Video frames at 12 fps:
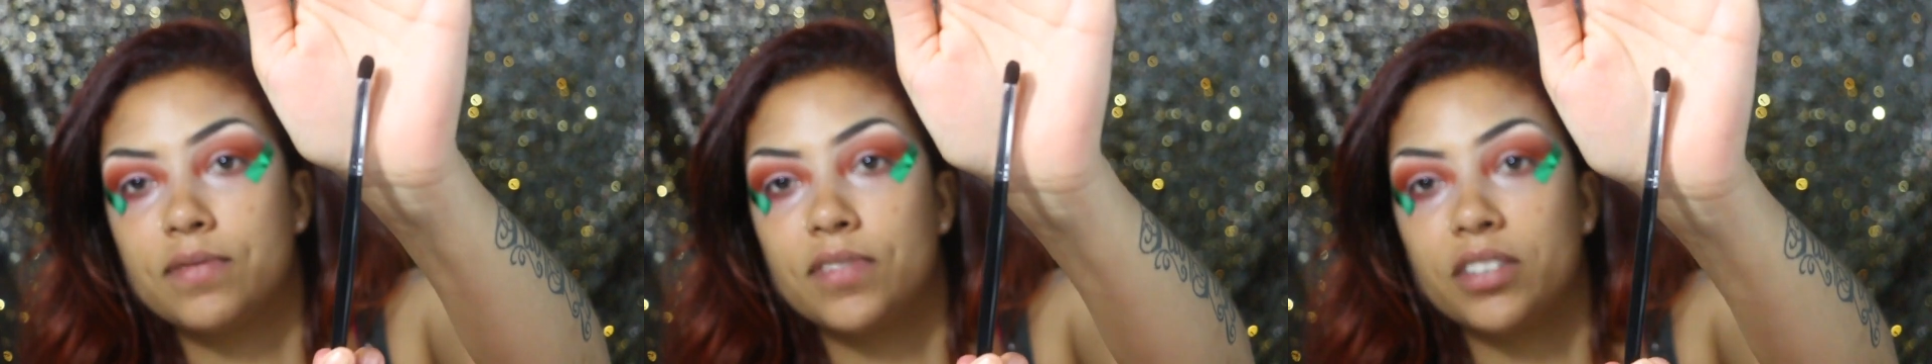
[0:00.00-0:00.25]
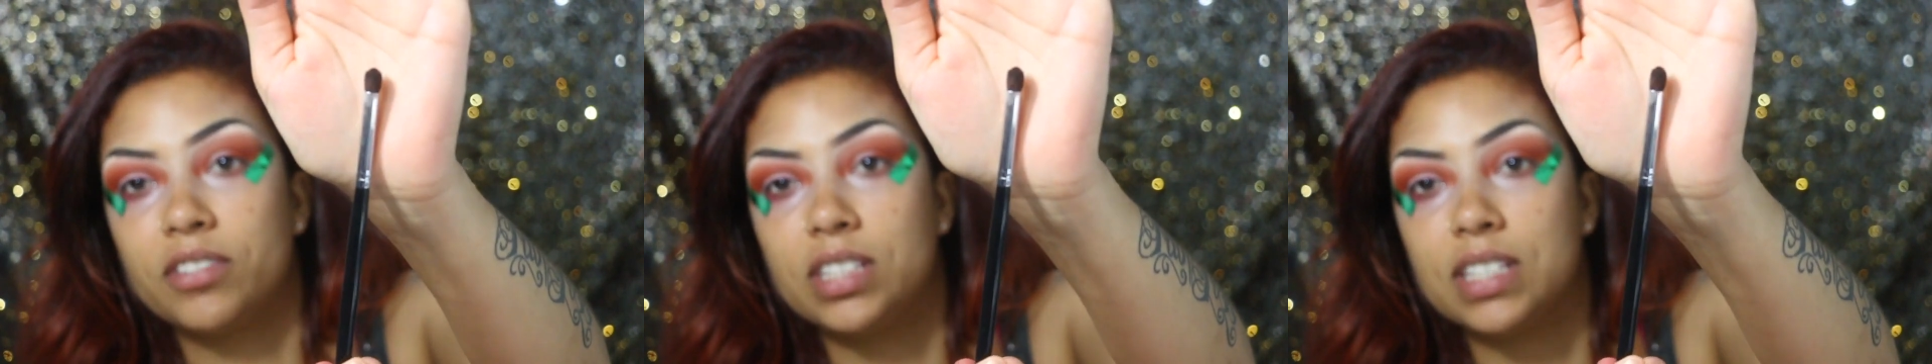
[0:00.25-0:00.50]

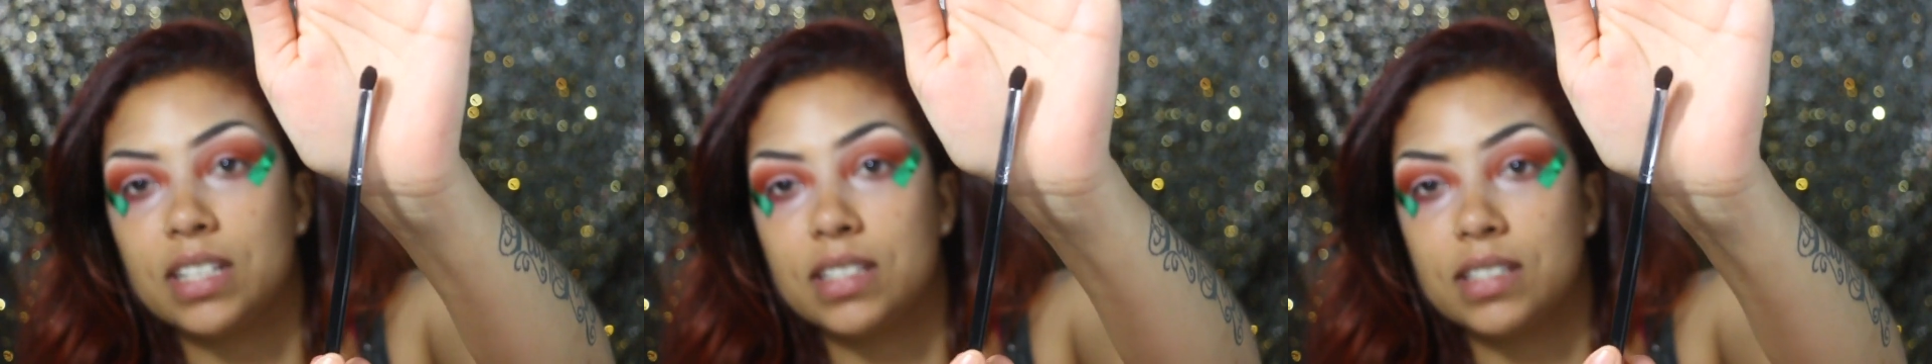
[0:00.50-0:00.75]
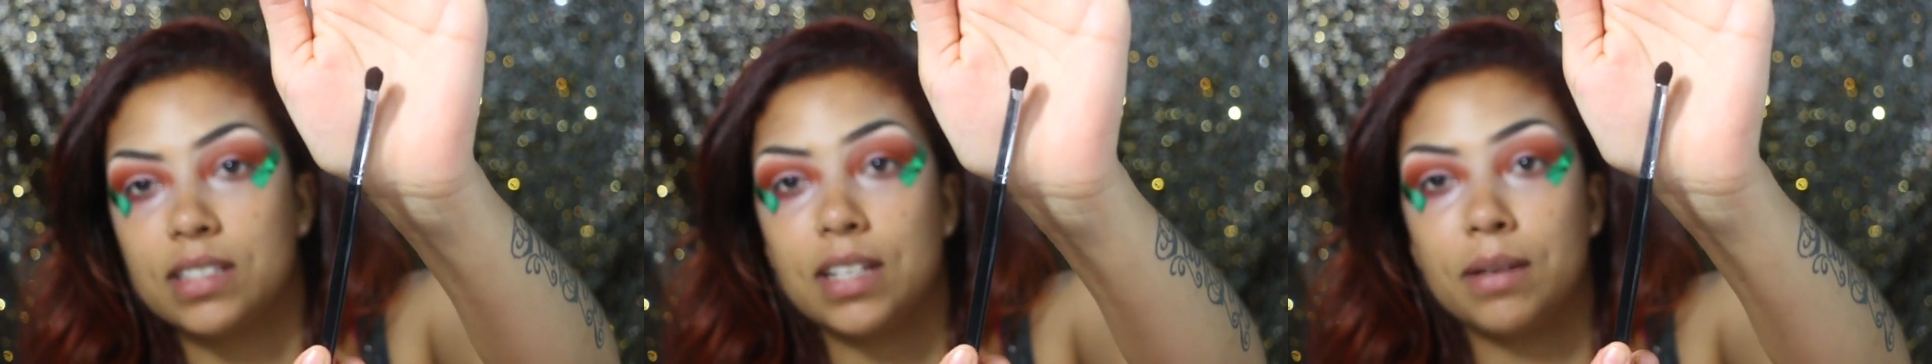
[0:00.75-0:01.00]
very
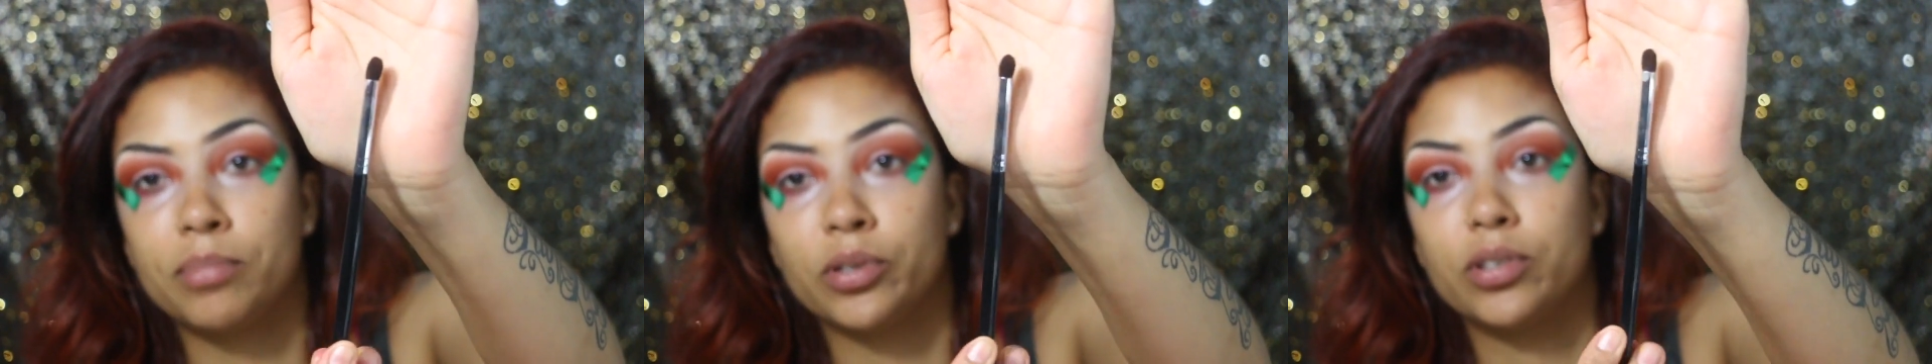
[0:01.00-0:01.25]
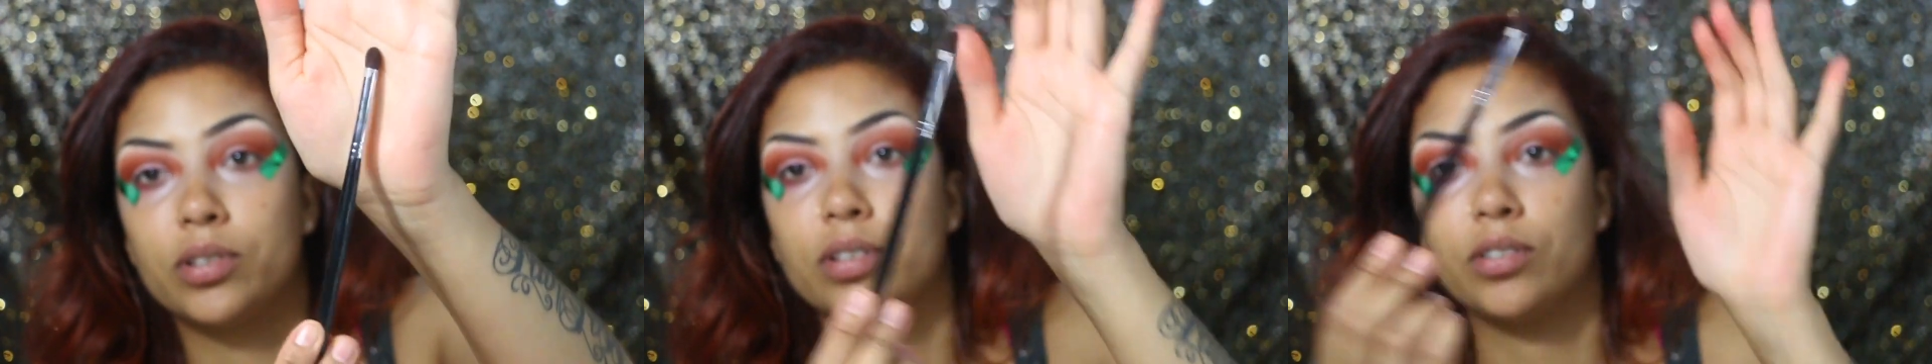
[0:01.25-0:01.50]
dense
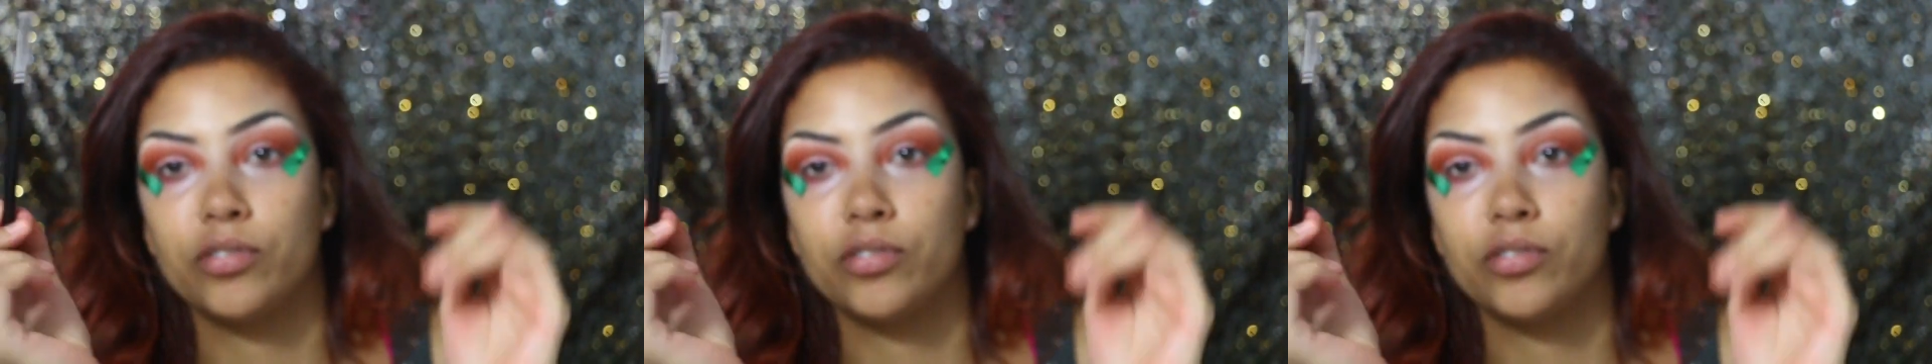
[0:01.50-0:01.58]
tapered